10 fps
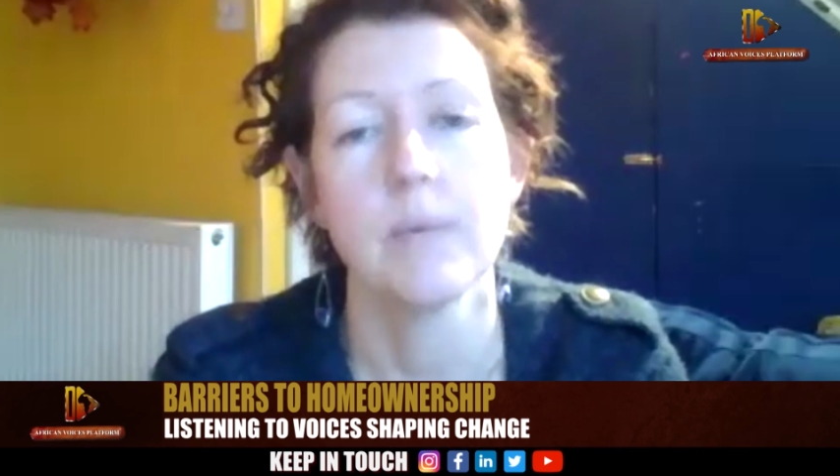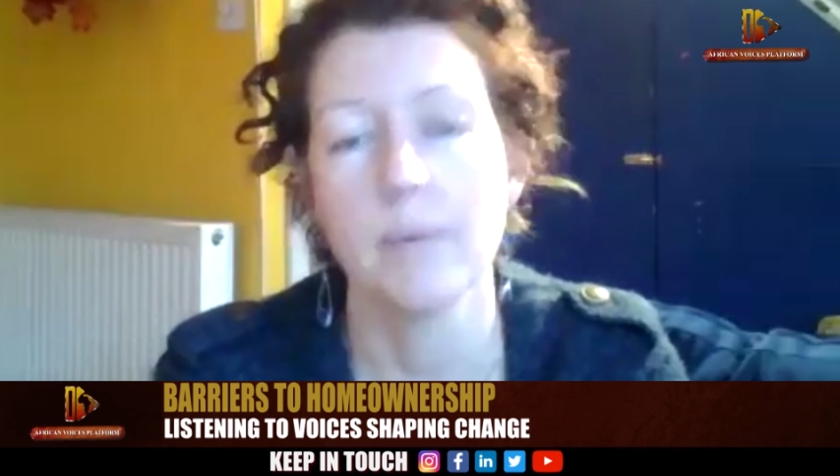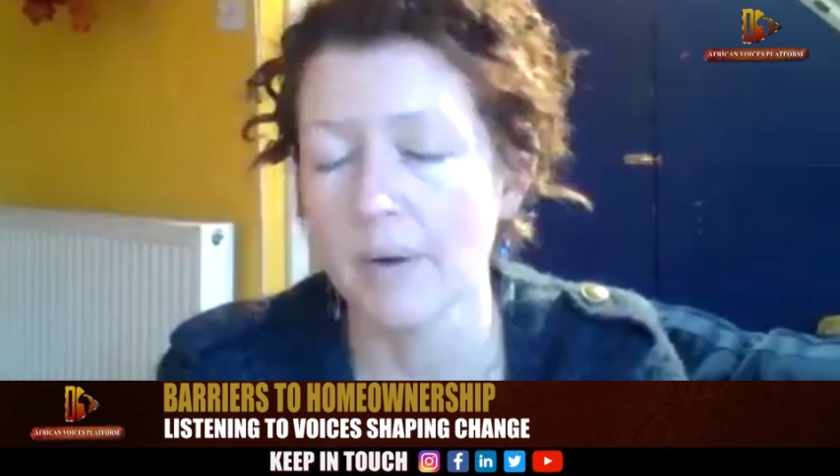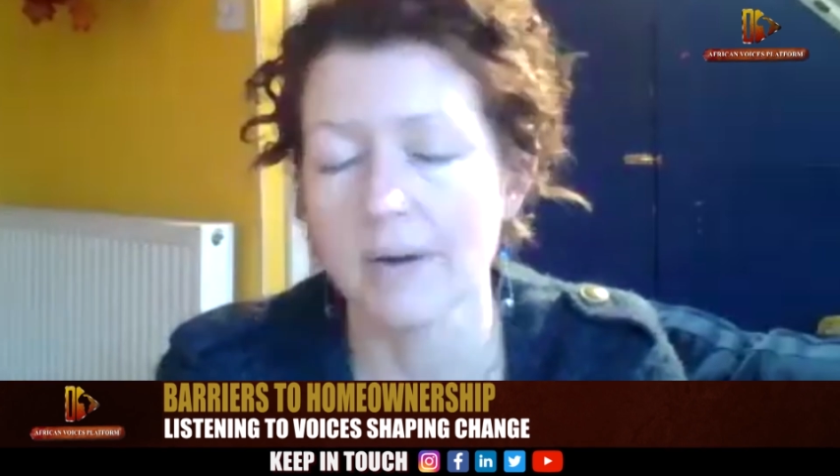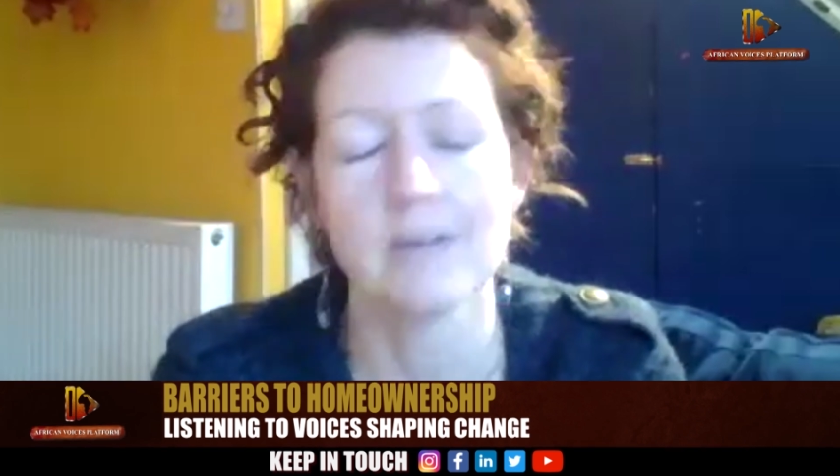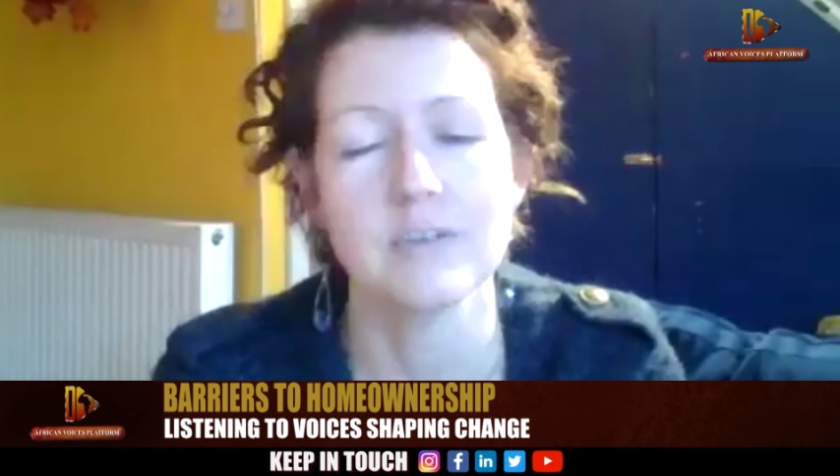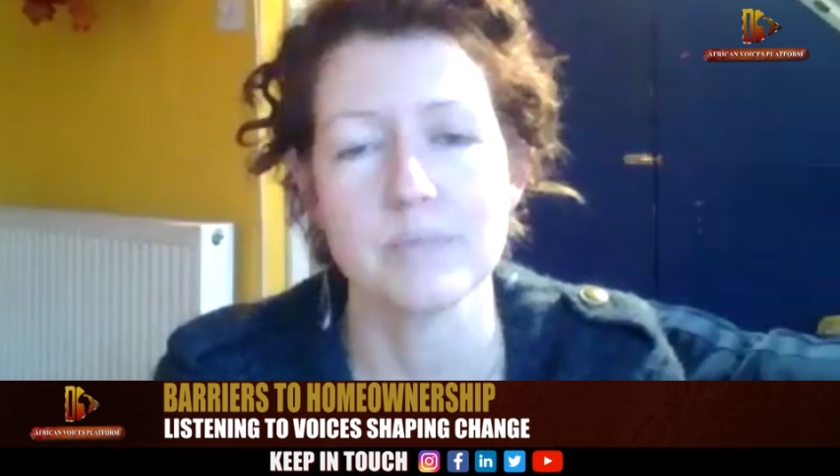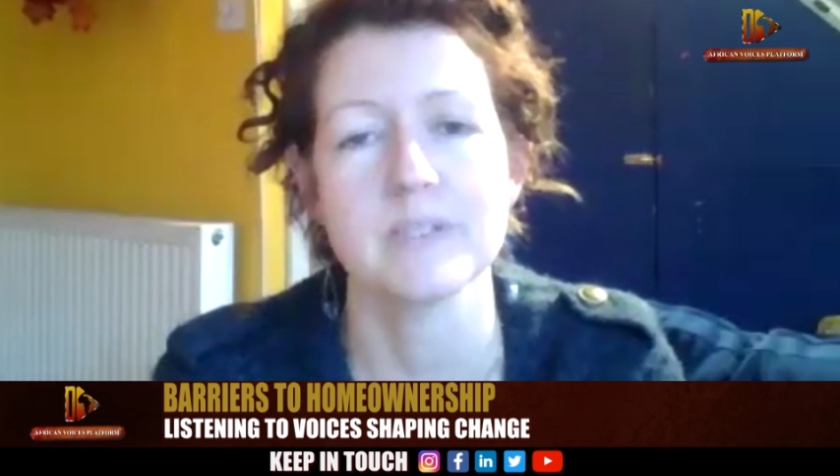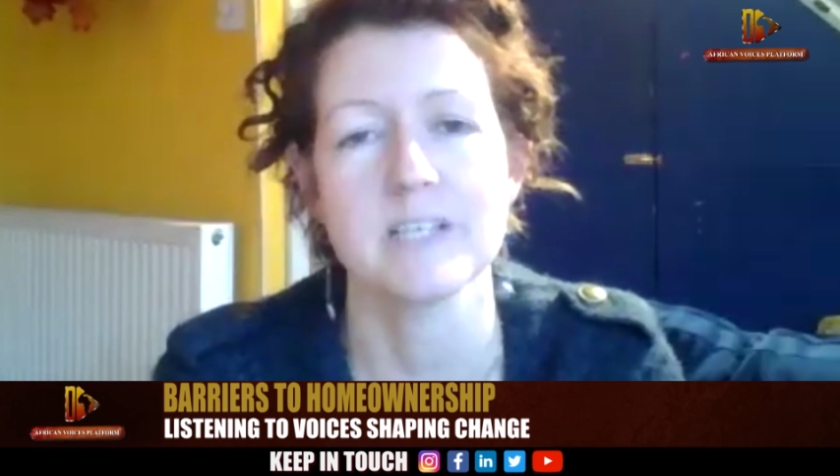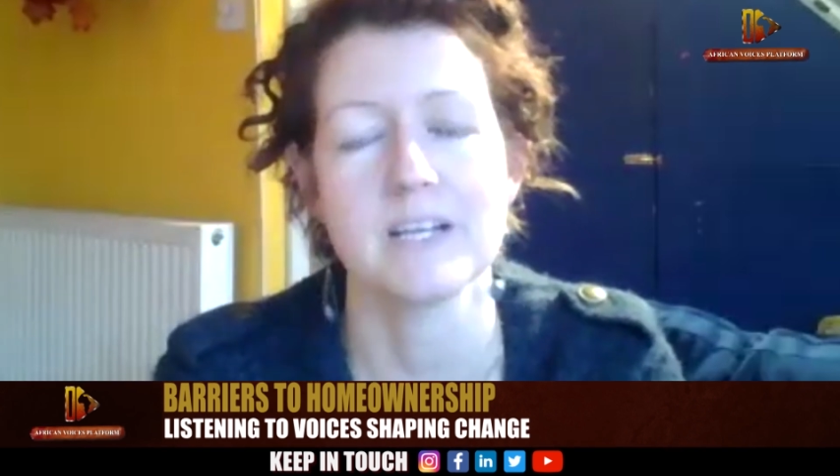we're
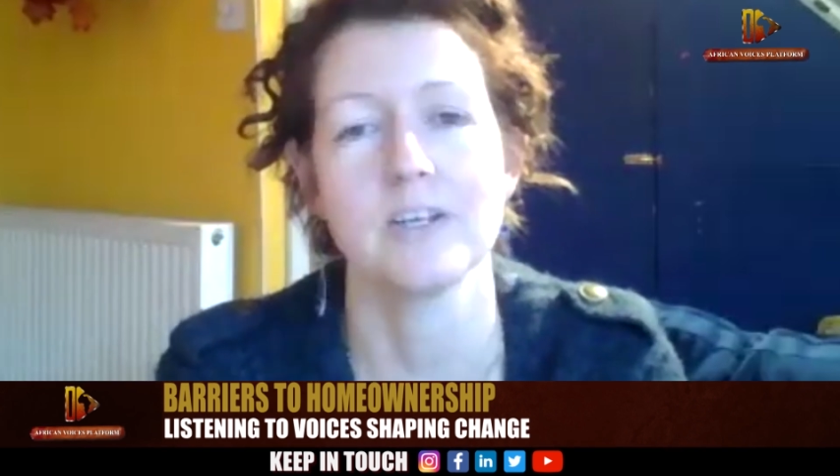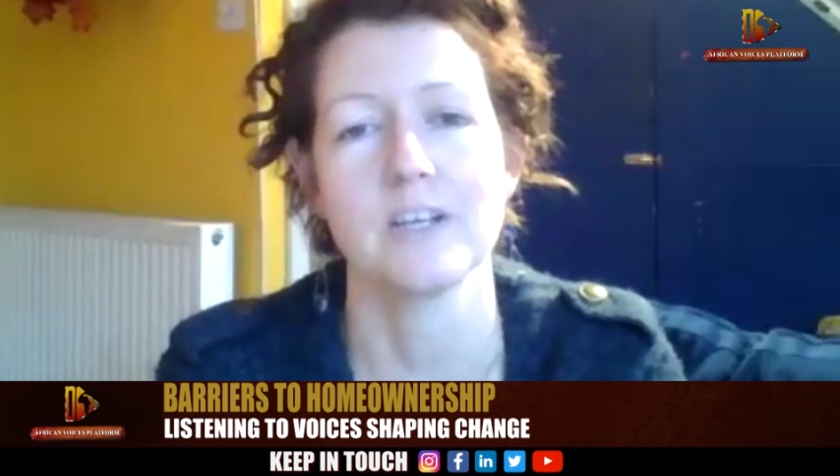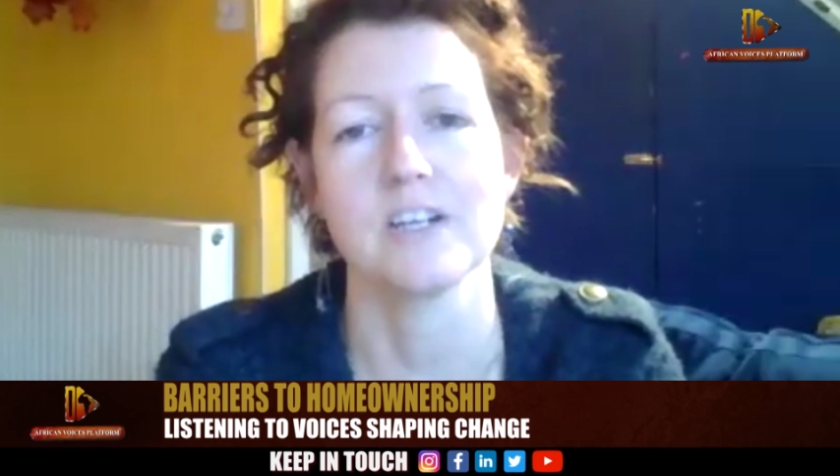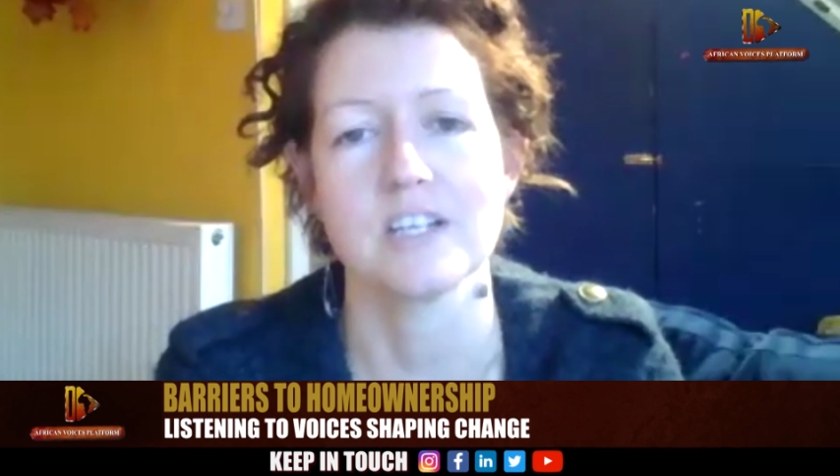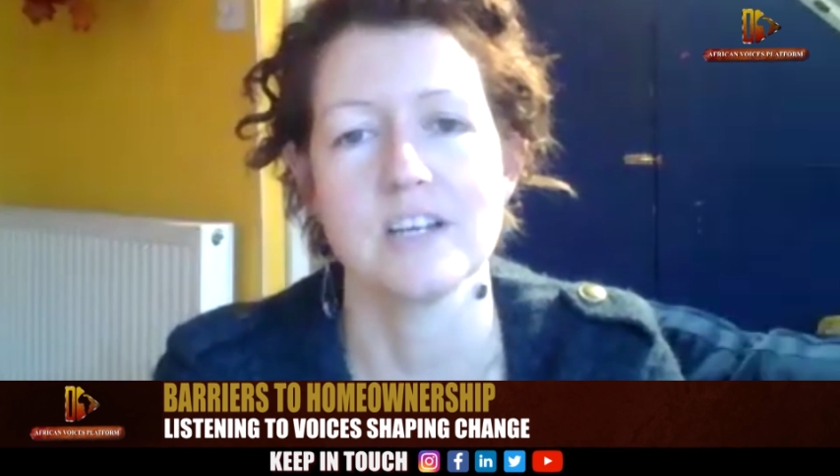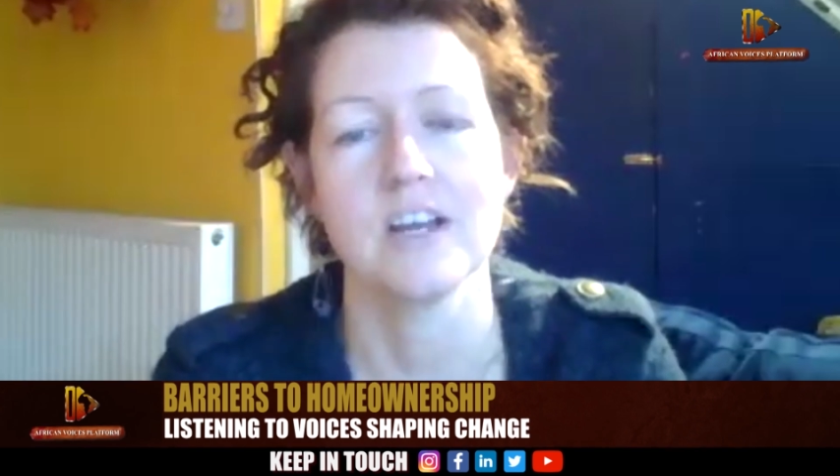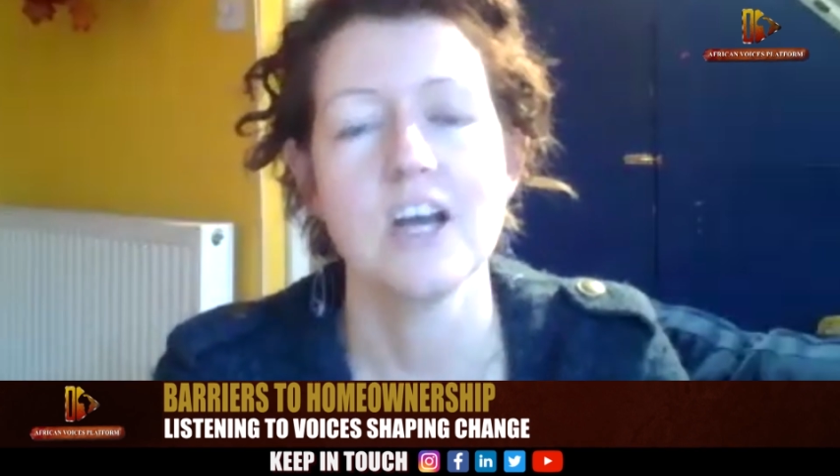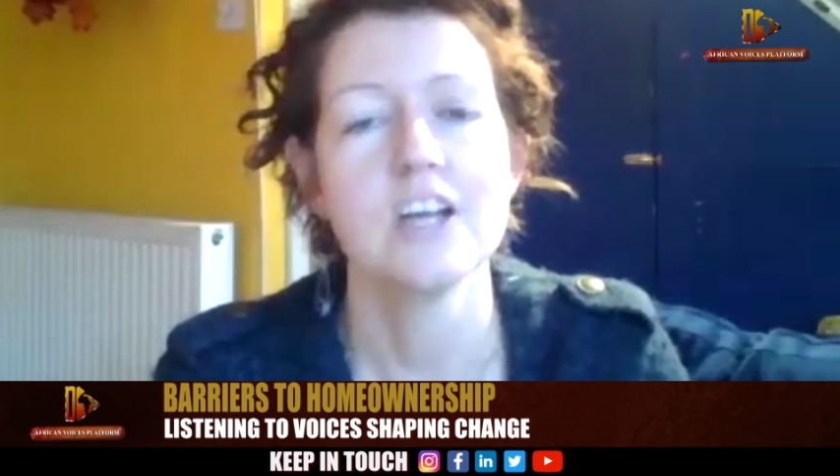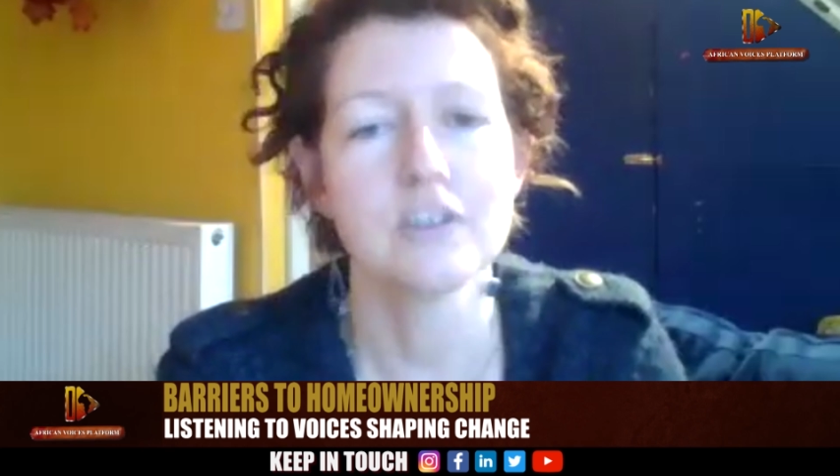100% looking to